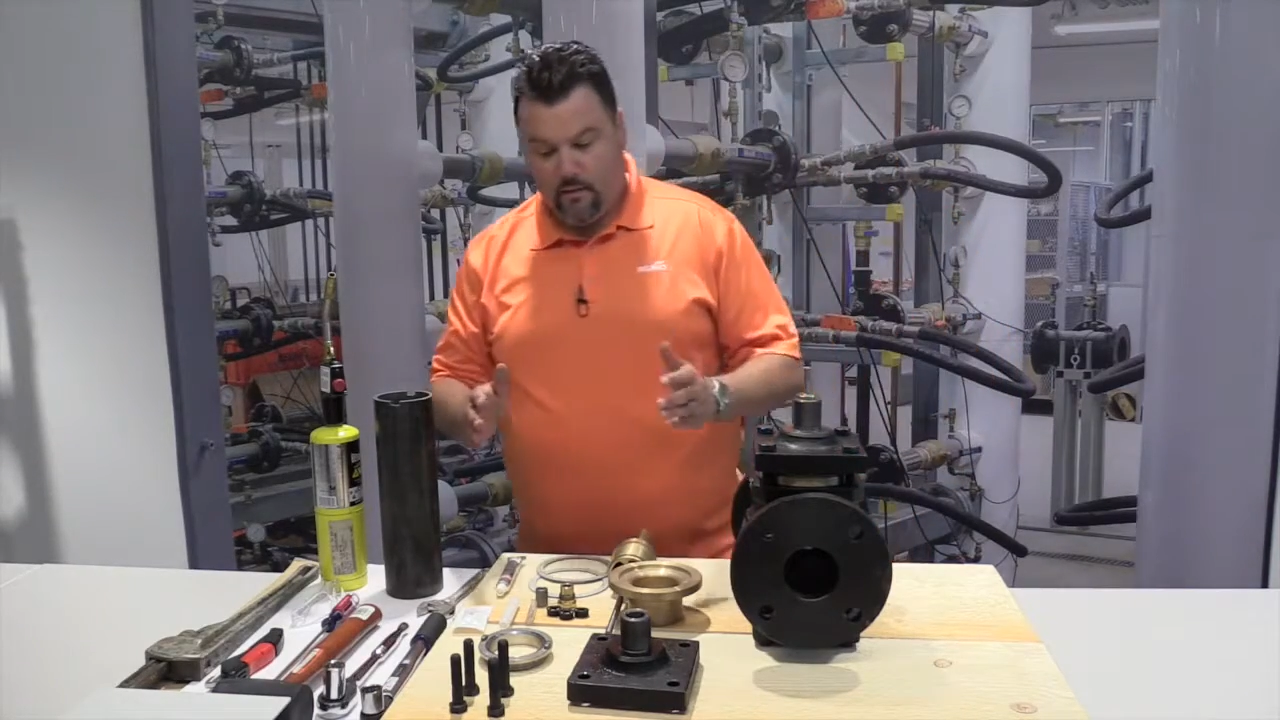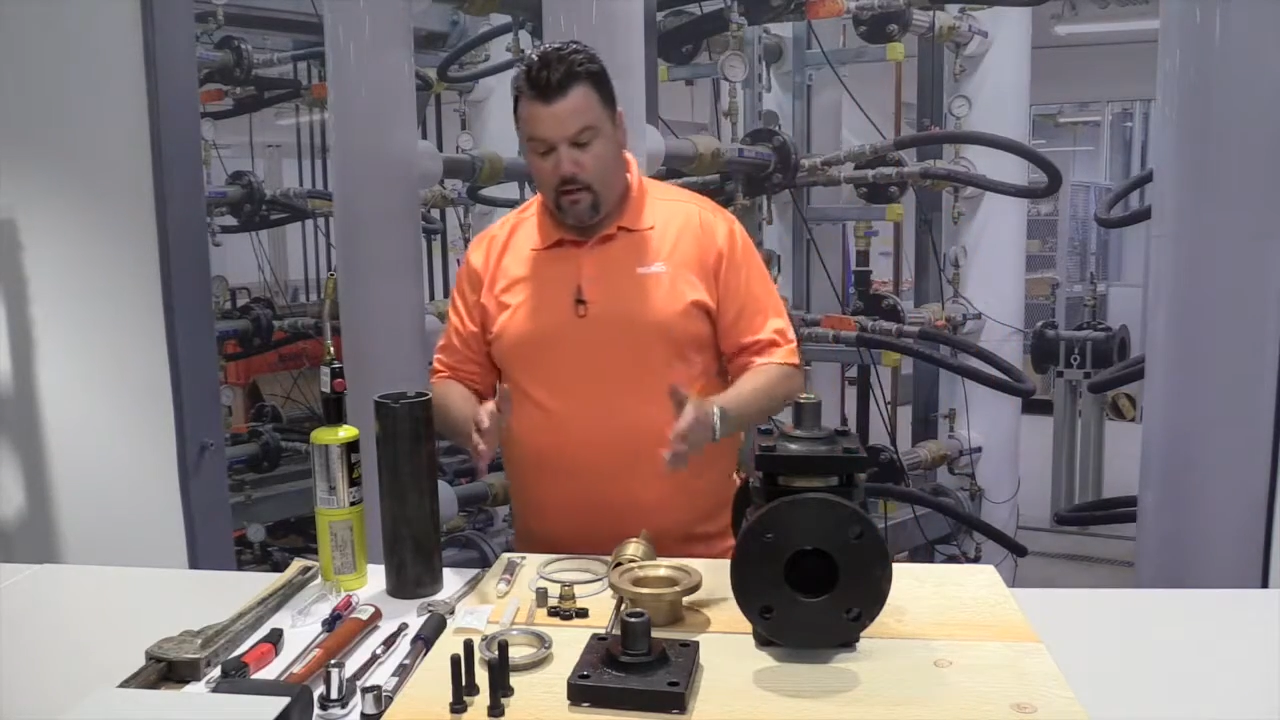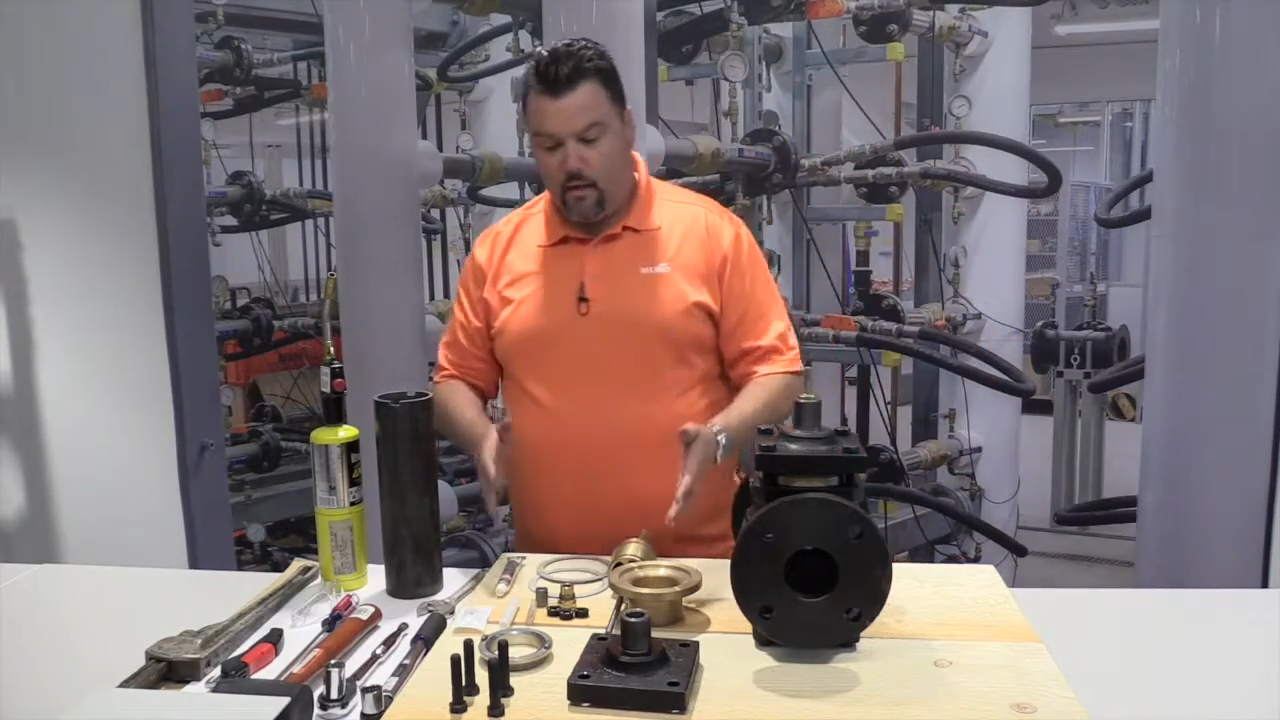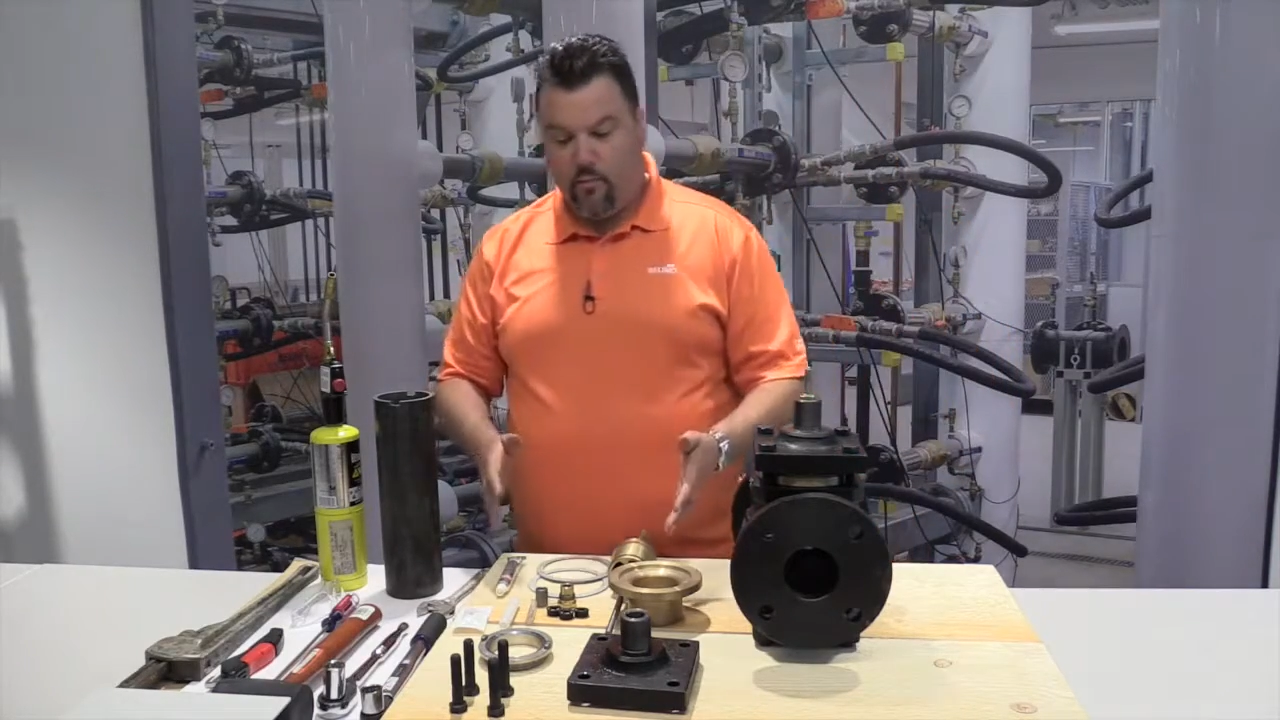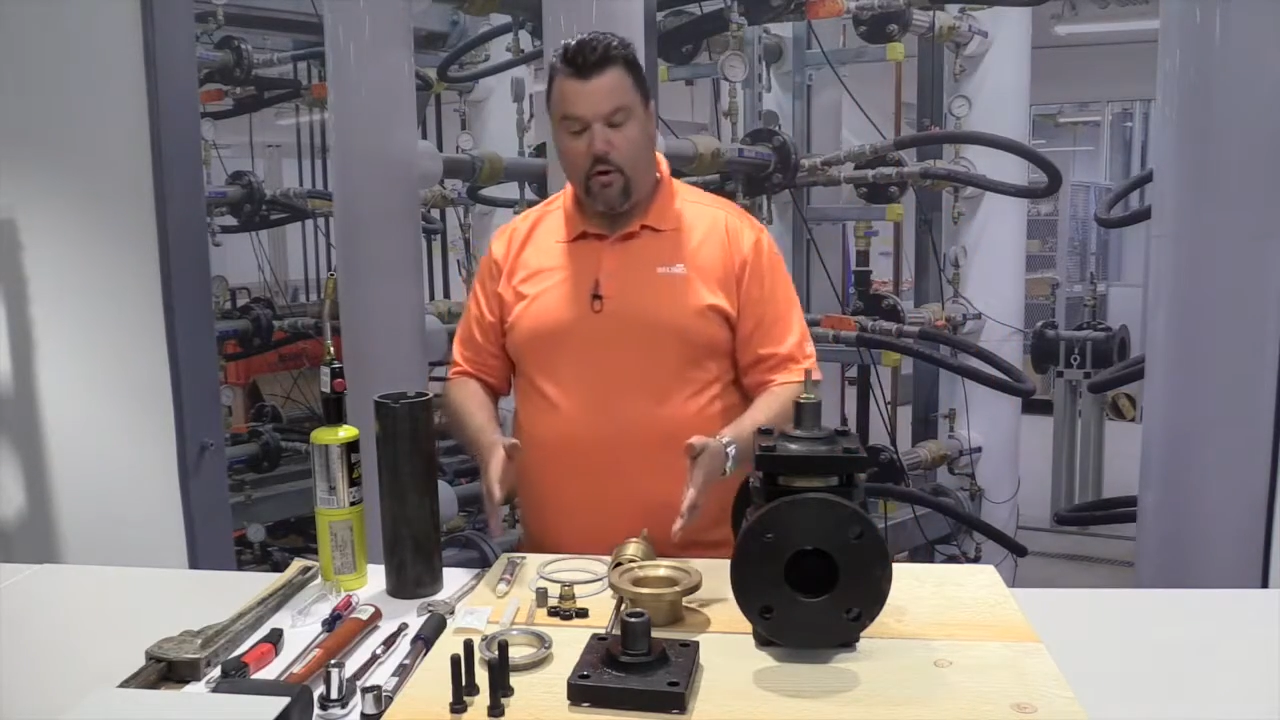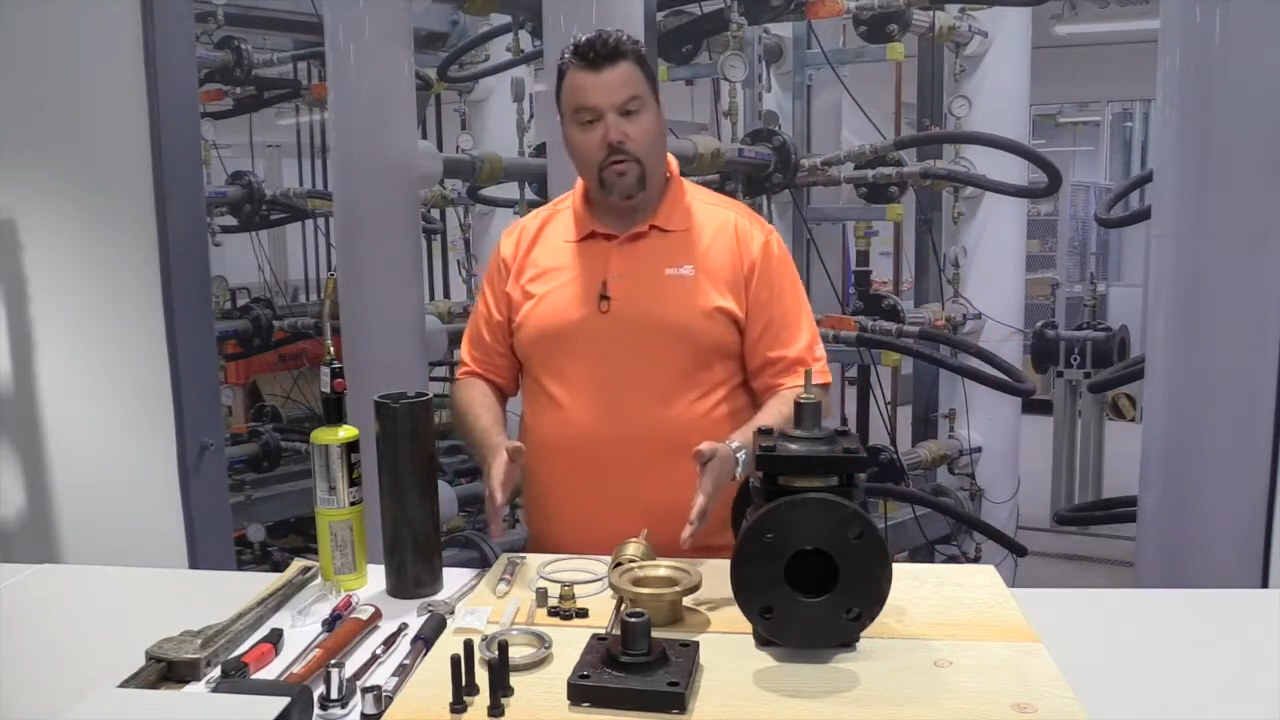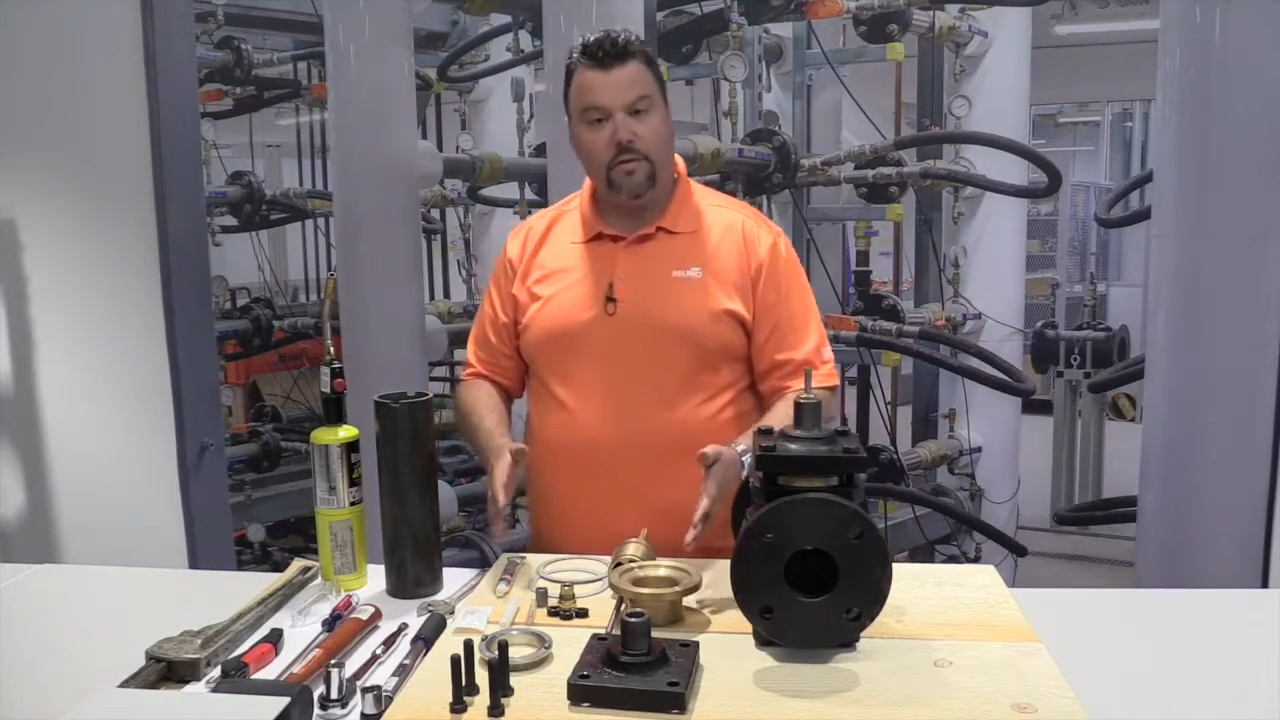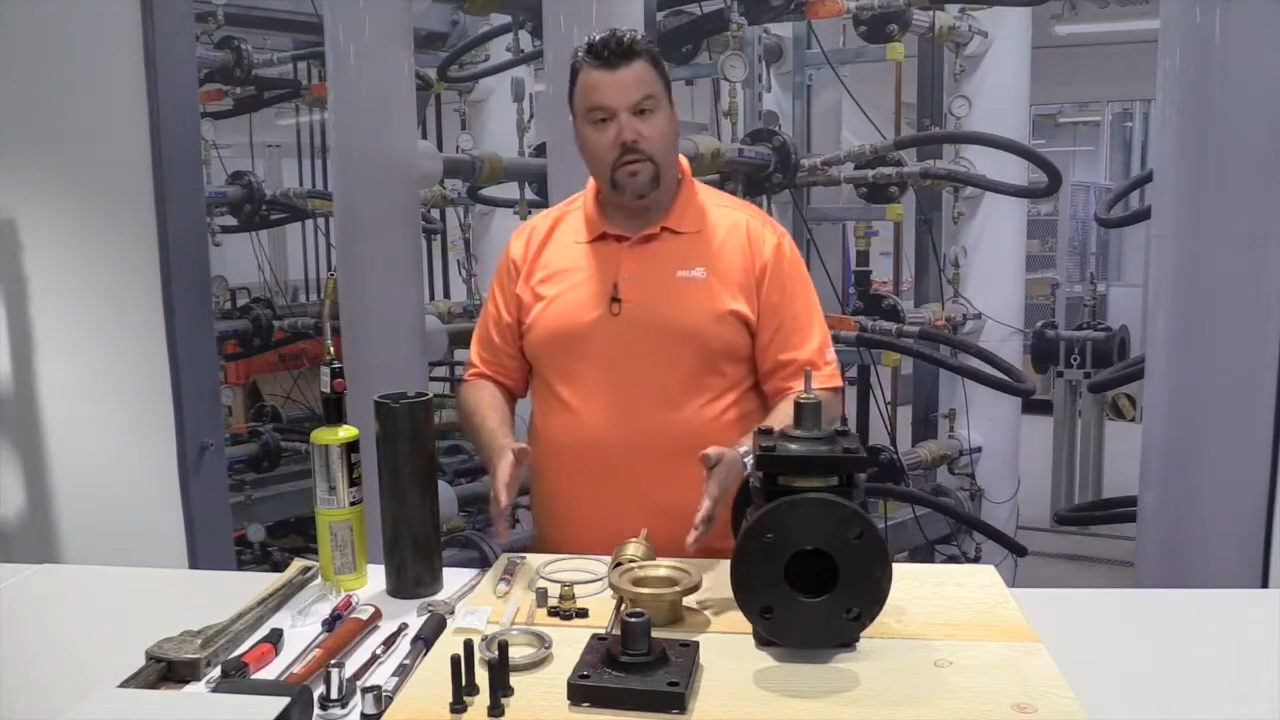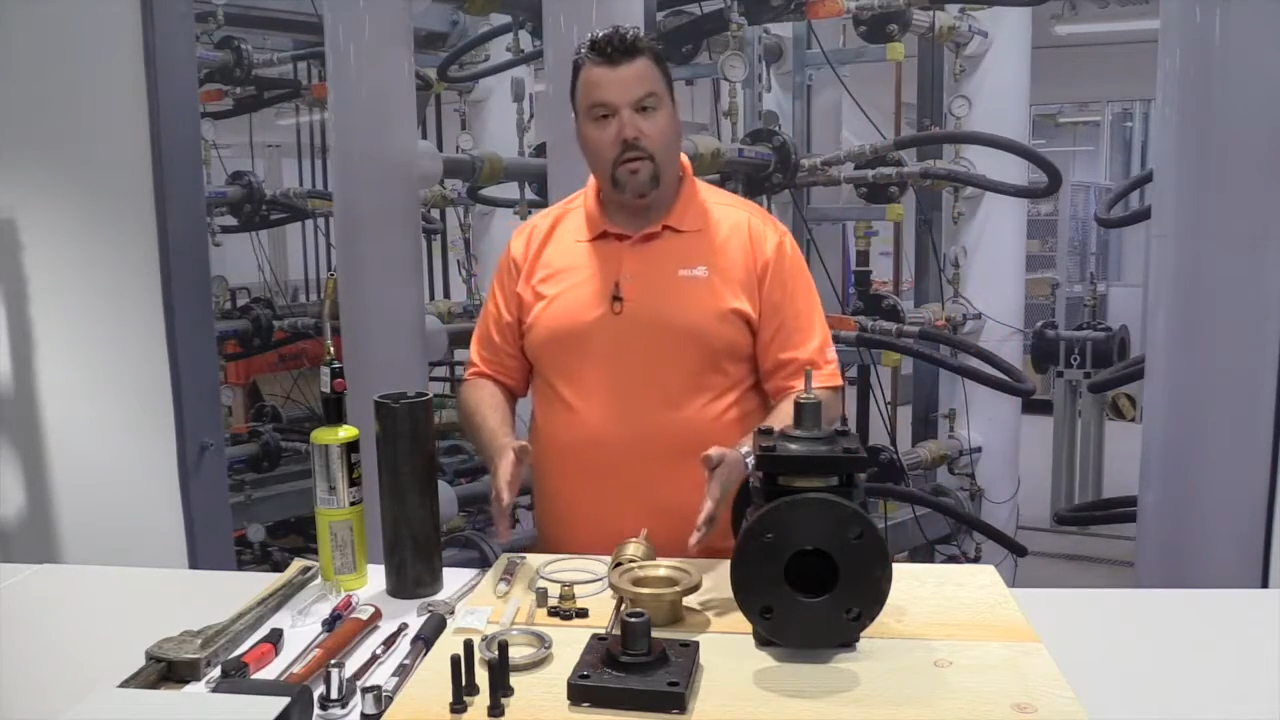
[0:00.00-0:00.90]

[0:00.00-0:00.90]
our parts that